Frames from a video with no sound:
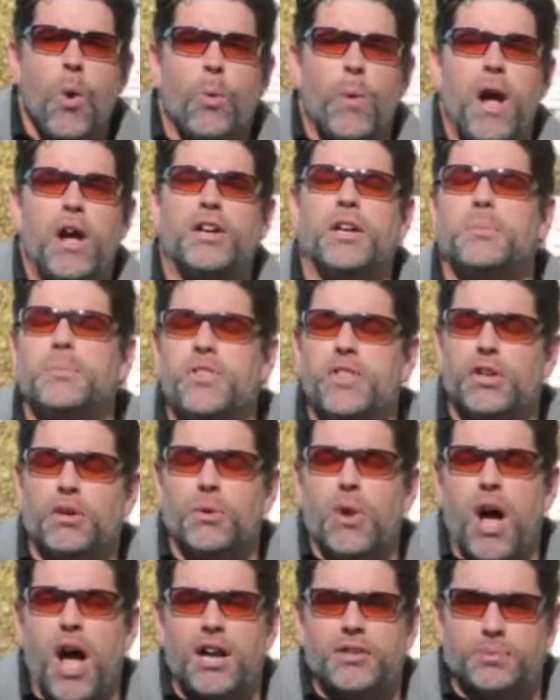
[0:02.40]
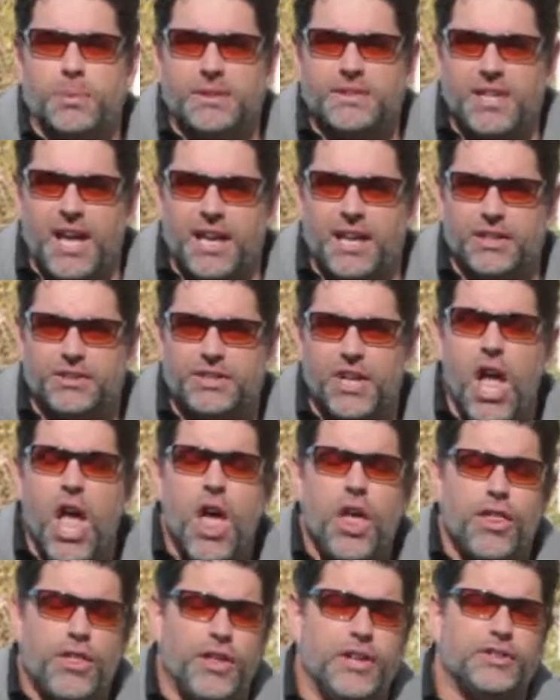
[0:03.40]
Welcome to the Garage with Dennis.
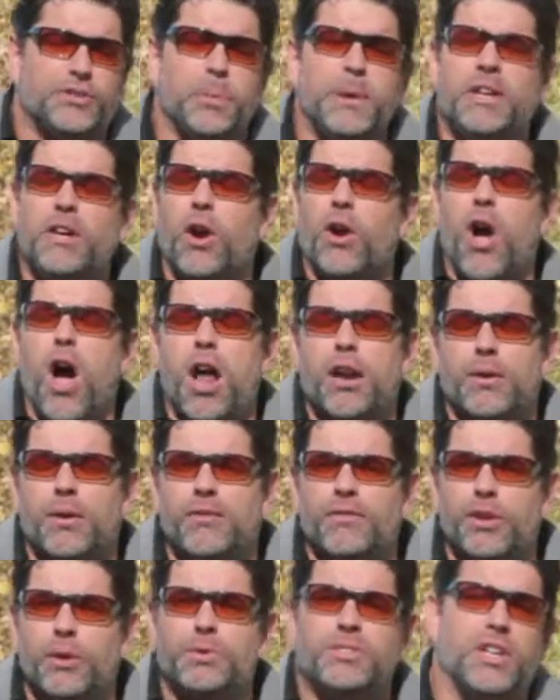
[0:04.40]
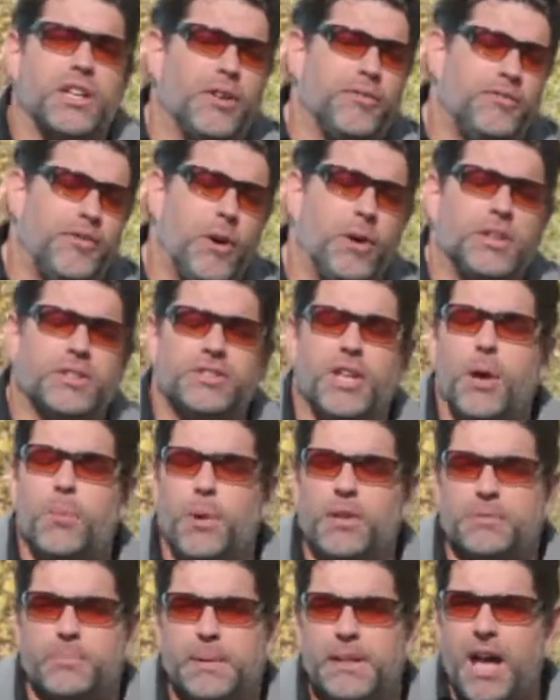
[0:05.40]
This week our auto review is going to focus
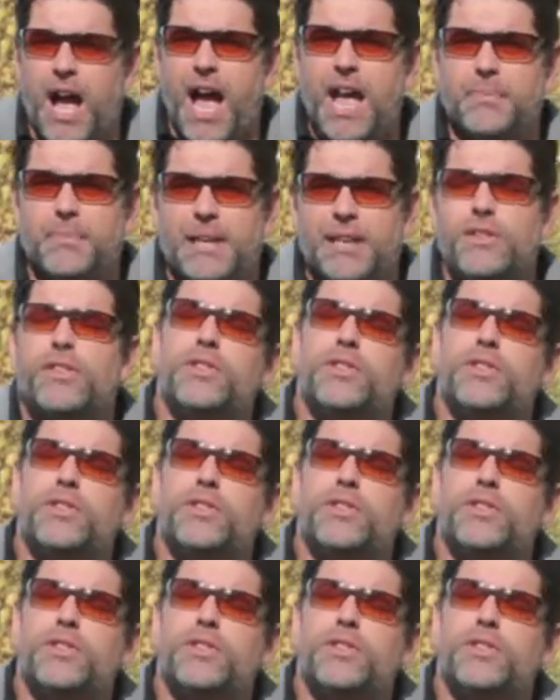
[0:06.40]
on what's behind me,